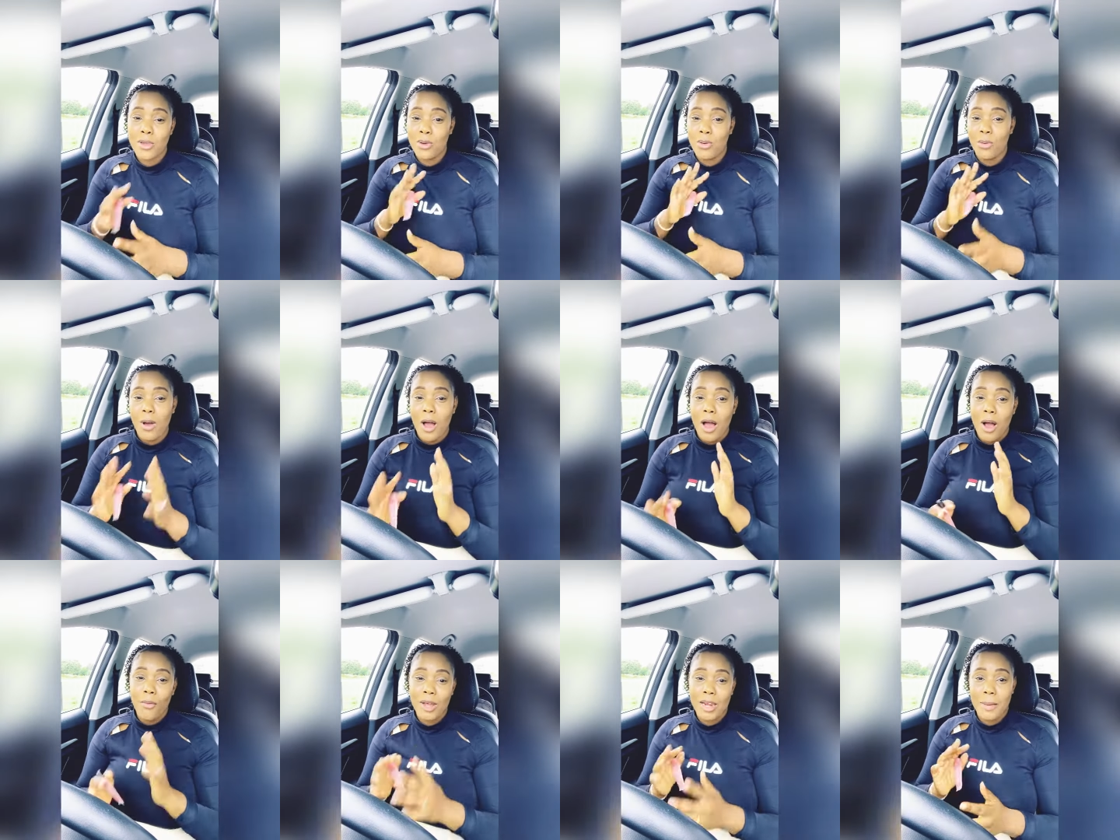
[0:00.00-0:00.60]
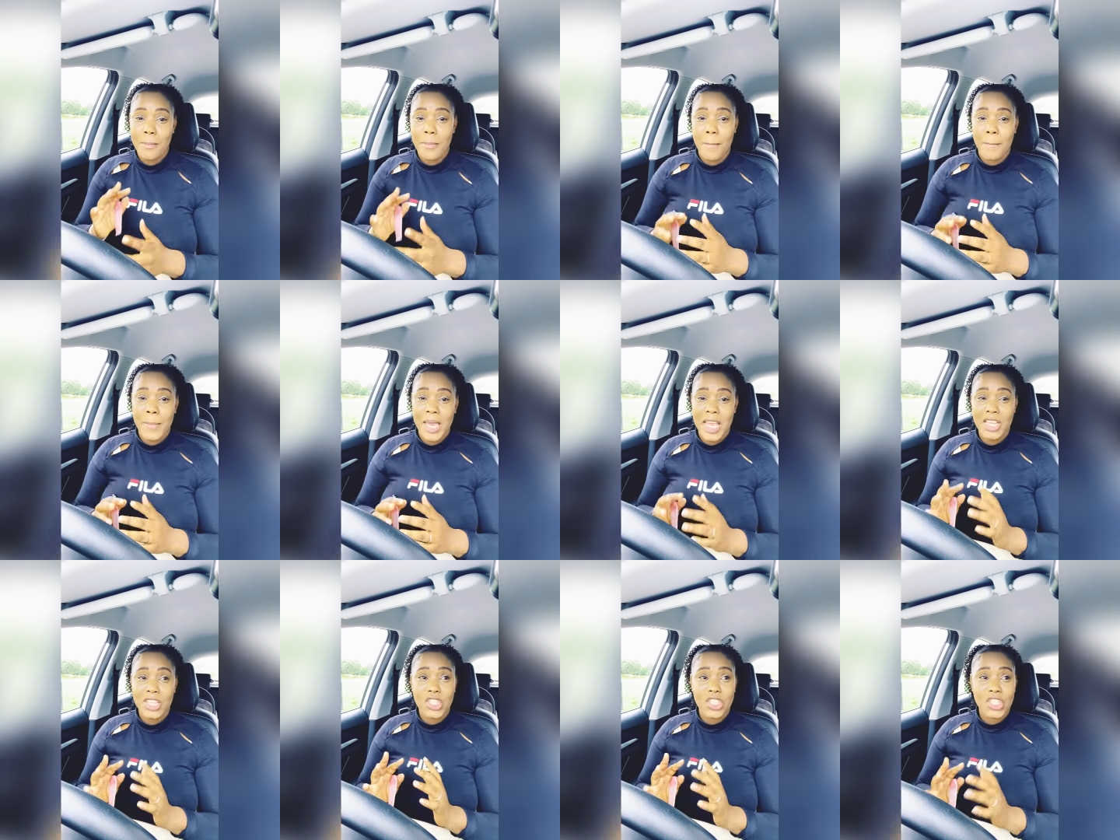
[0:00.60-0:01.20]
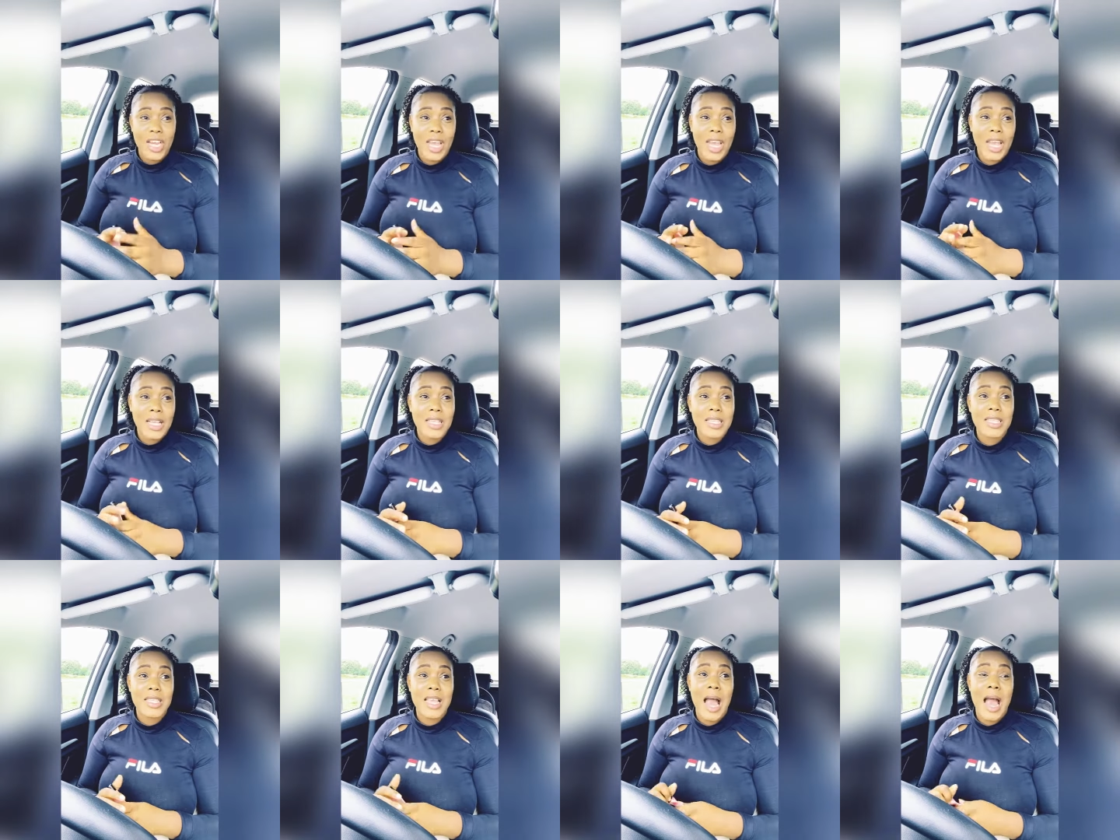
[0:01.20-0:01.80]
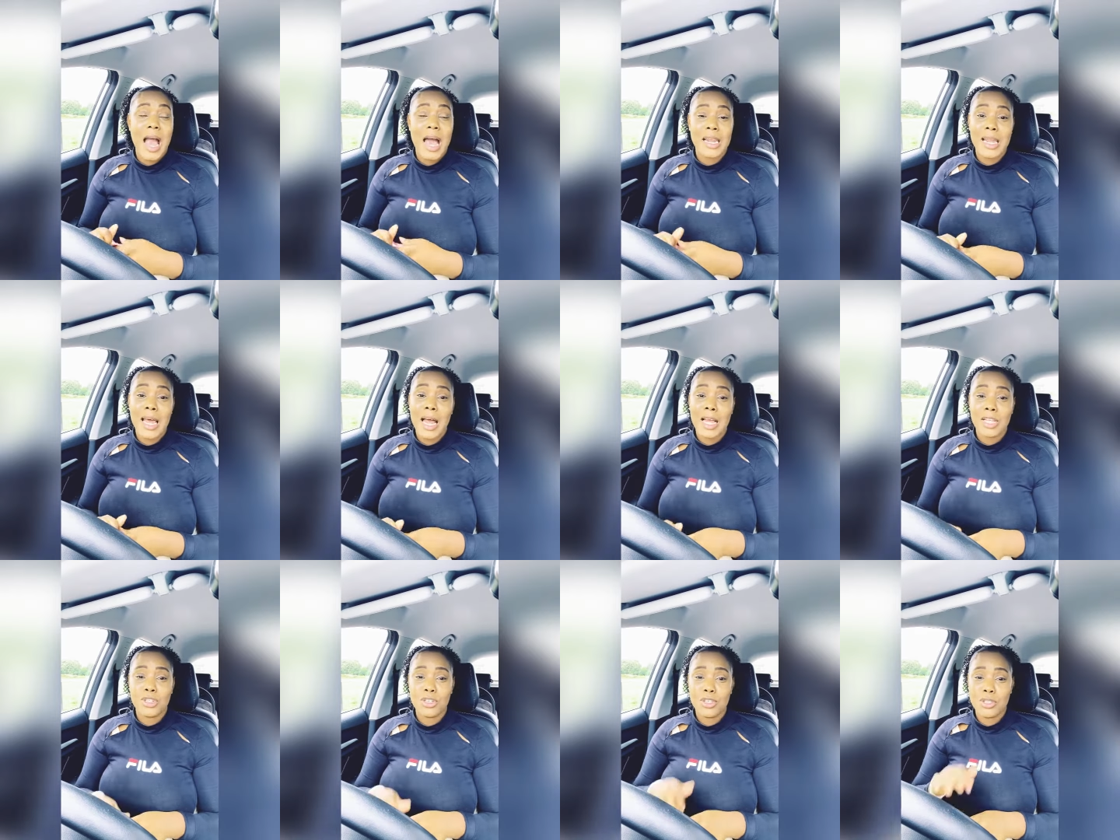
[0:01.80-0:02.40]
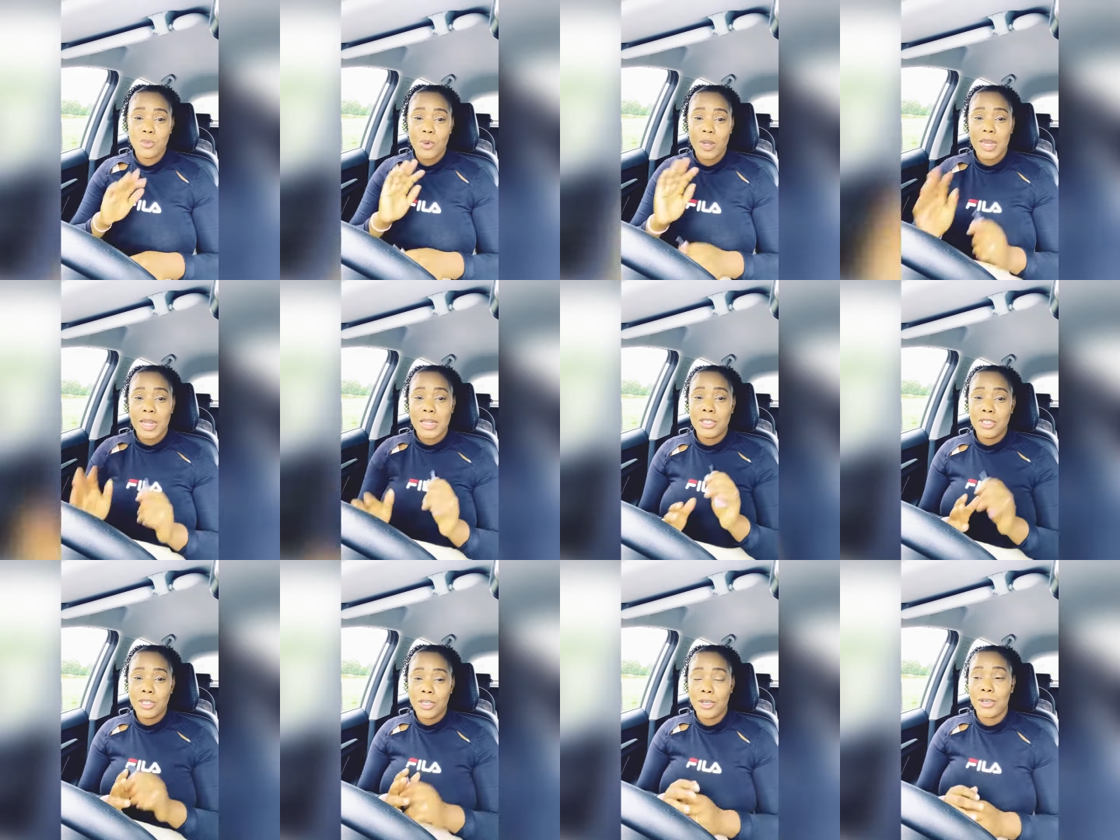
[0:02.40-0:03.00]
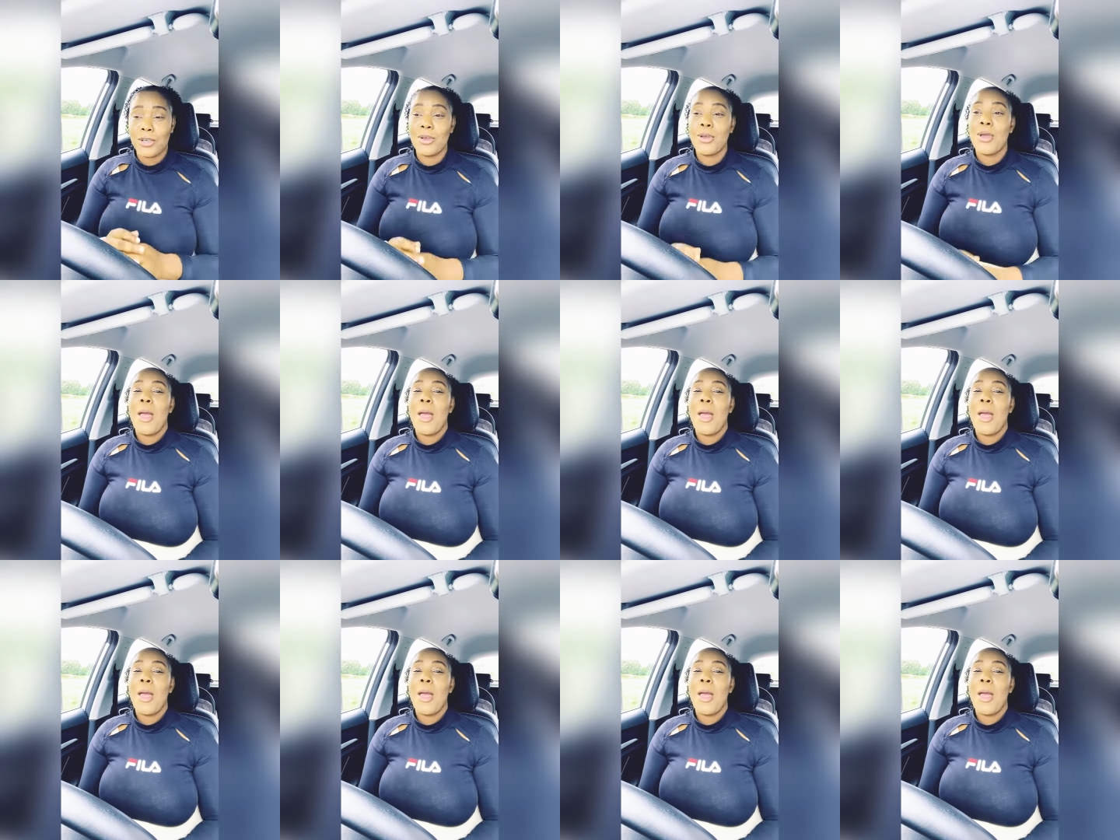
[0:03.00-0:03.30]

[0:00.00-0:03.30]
You are one of my main chicks, and I just wanted to